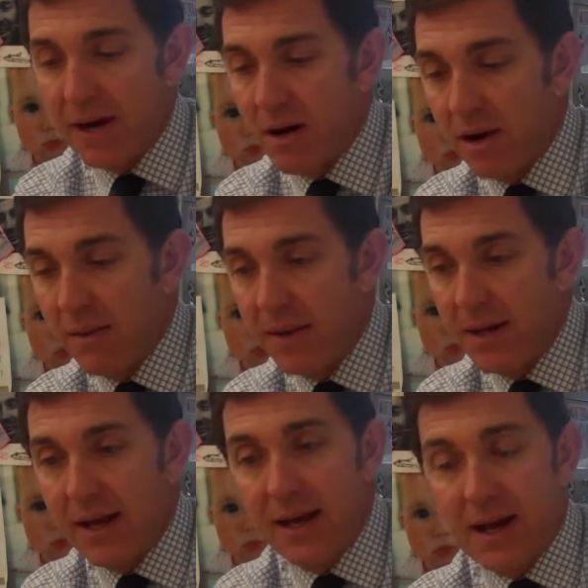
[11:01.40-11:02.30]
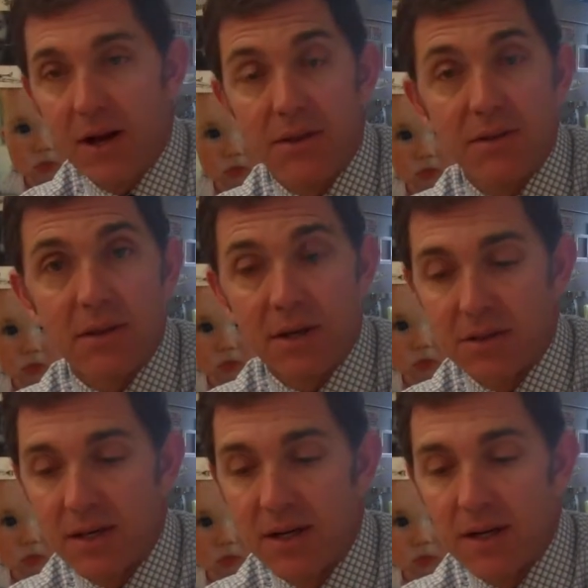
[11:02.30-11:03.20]
made an argument, and I know there's
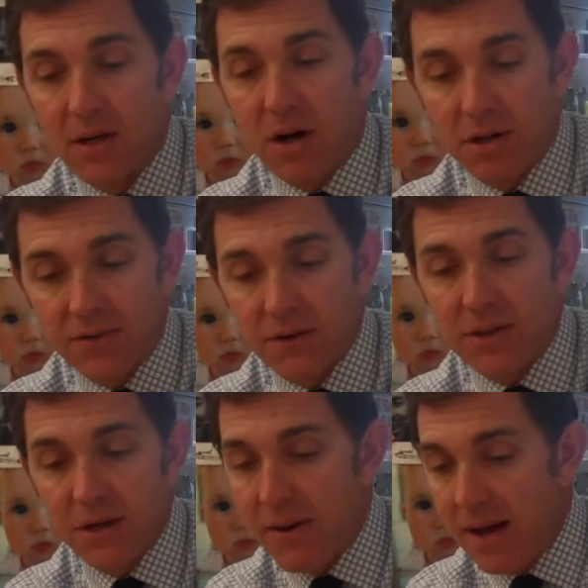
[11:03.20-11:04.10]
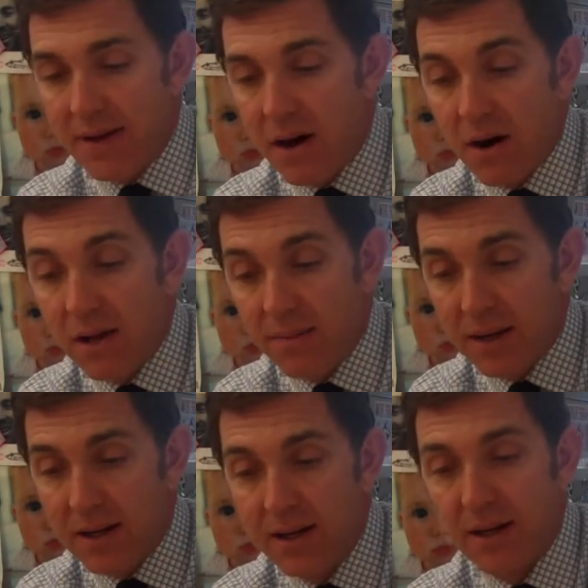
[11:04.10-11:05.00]
there's controversy around that
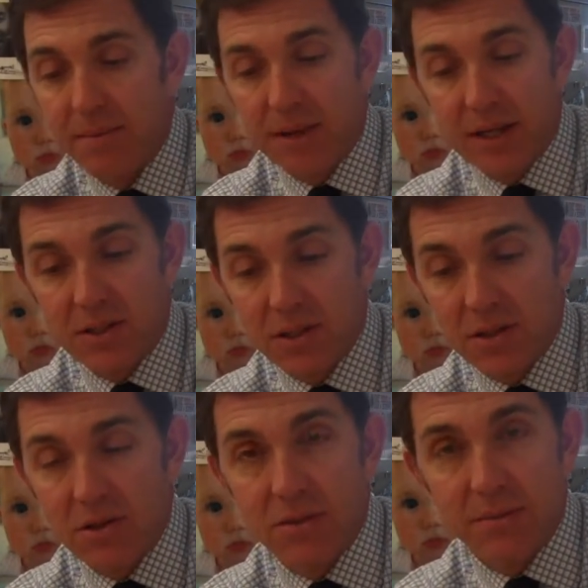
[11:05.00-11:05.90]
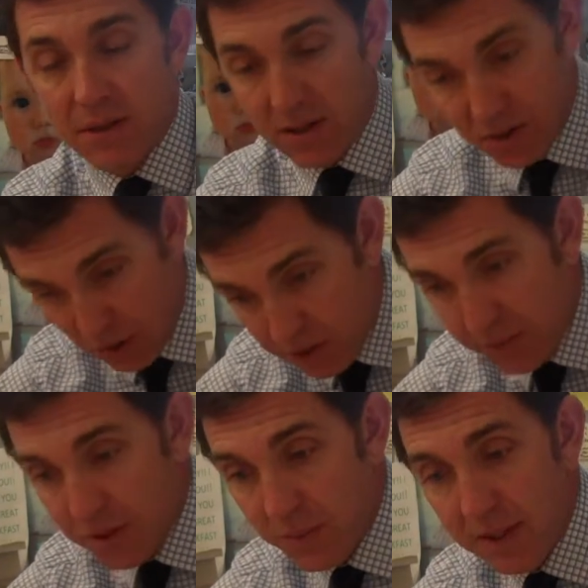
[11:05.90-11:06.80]
argument, but let's just assume
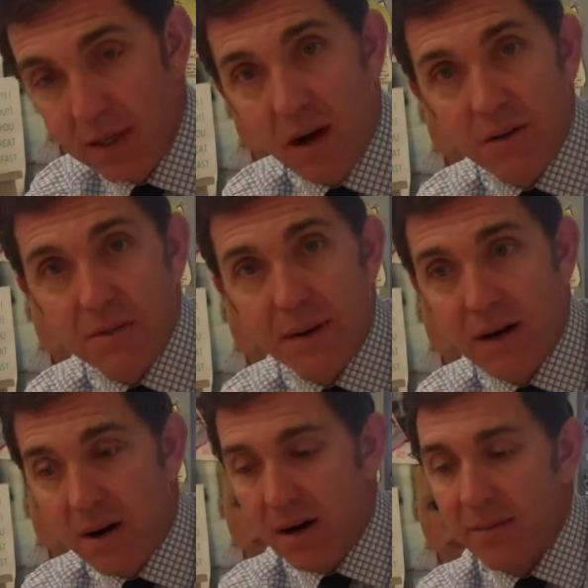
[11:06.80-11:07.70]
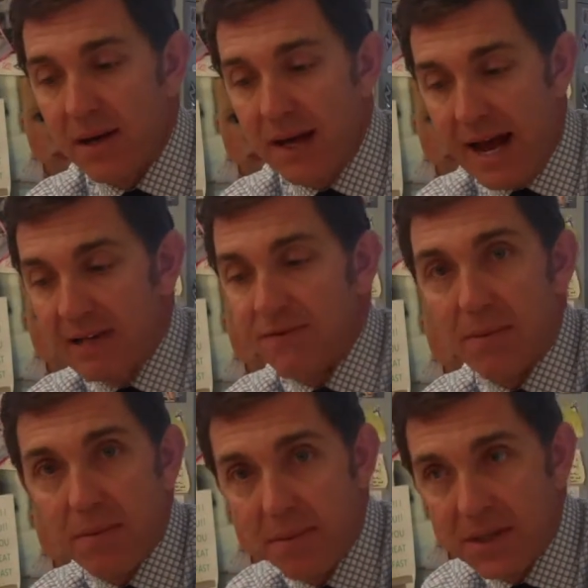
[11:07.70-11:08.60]
George Bush went to Congress, made an argument, and asked
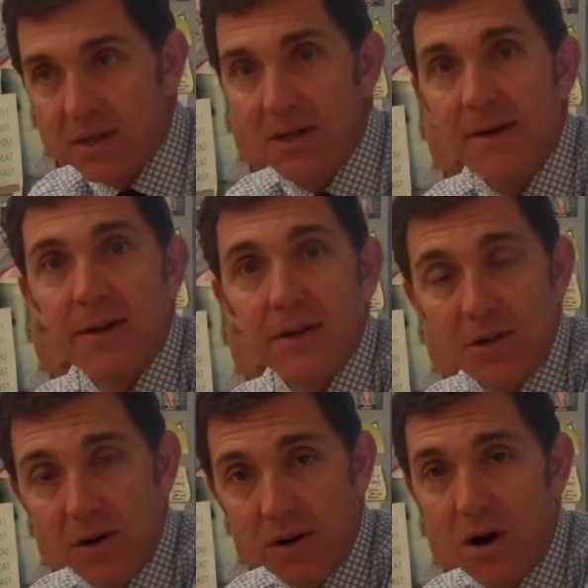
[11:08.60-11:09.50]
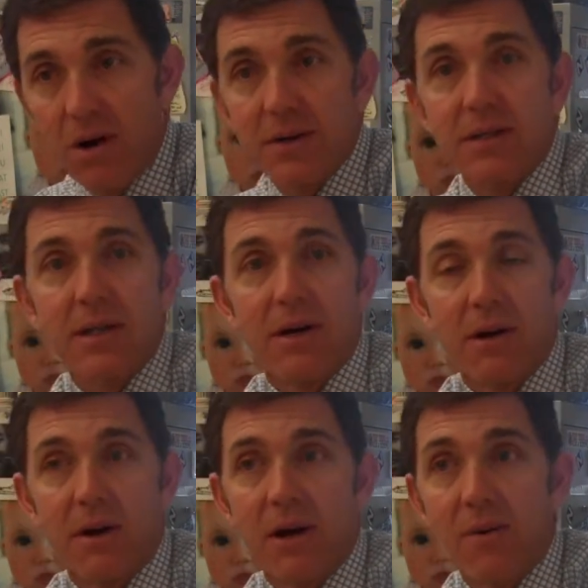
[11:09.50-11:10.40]
for permission to go to Congress or, er,
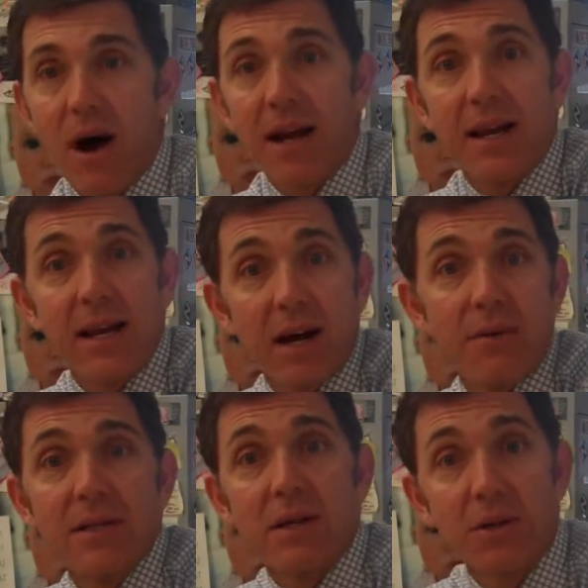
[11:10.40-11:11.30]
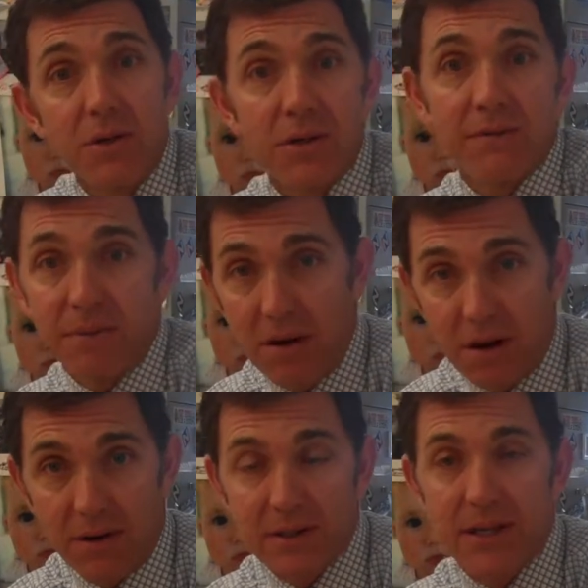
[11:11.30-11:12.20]
or, er, Iraq, and he got a resolution from
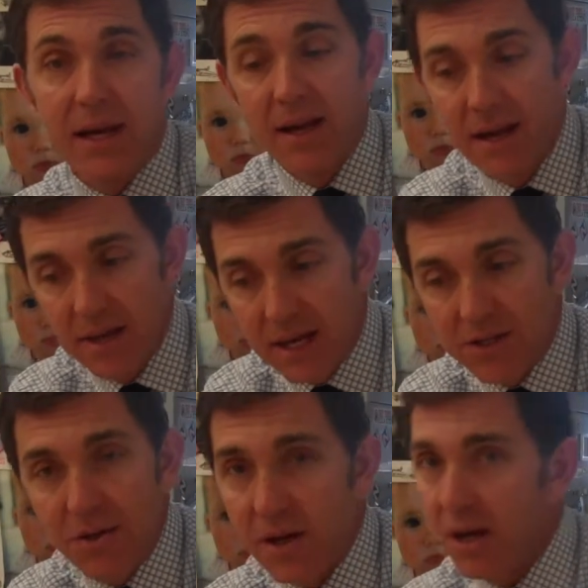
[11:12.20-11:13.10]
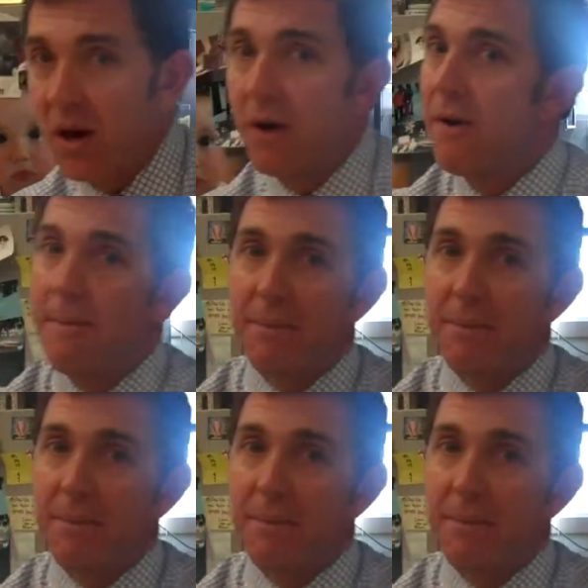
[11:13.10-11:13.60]
Congress saying, yes, you can go,